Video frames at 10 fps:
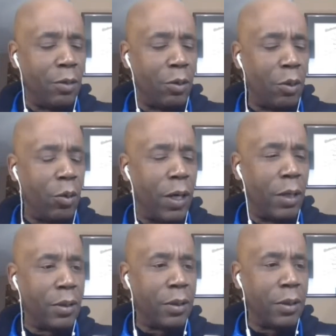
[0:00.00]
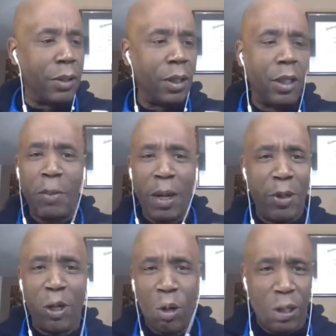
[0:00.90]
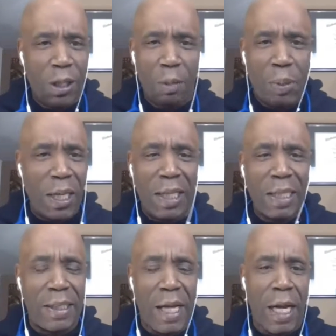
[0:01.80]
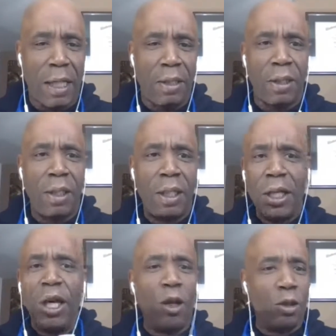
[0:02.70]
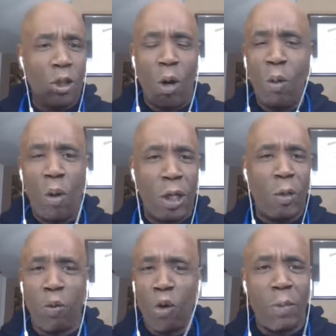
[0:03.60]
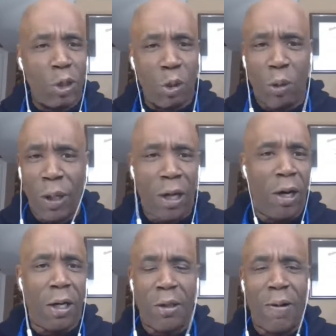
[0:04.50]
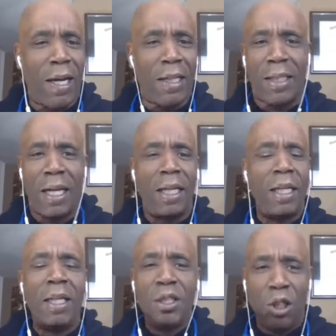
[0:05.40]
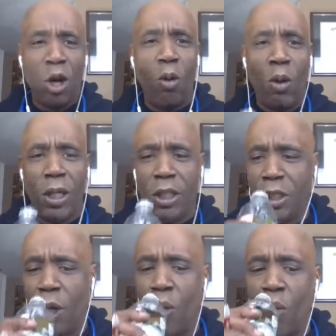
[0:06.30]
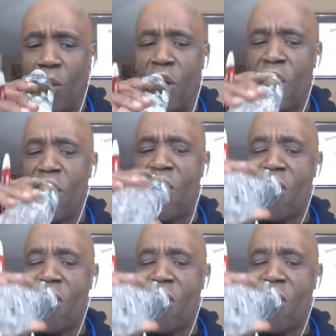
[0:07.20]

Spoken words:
who else? Maybe your orthopedic doctor, you know, so on, a rheumatoid arthritis doctor, so on and so on.